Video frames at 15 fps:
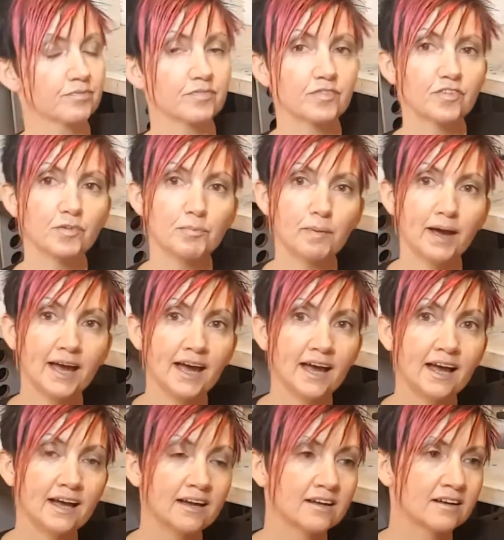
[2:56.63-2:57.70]

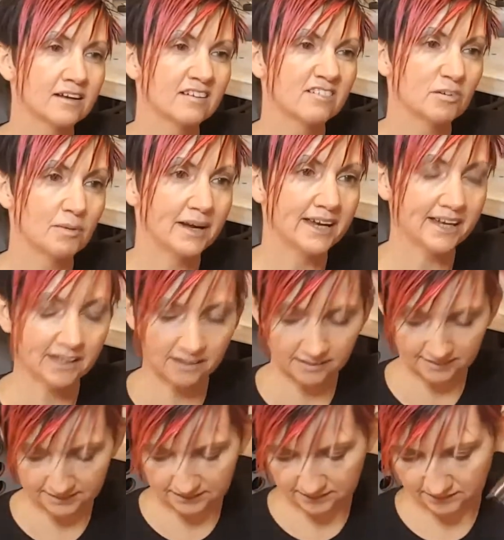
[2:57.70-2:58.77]
spare for my
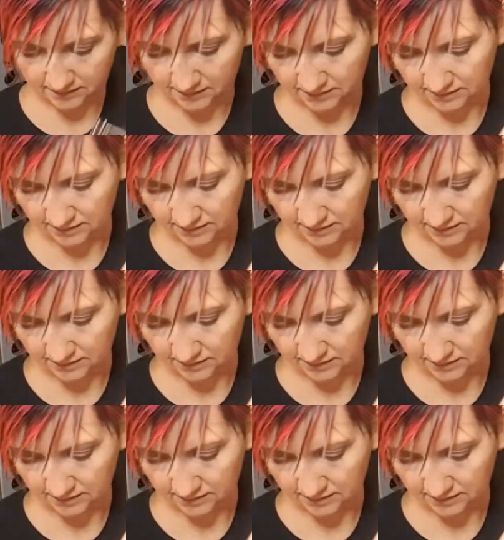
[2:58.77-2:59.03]
inks.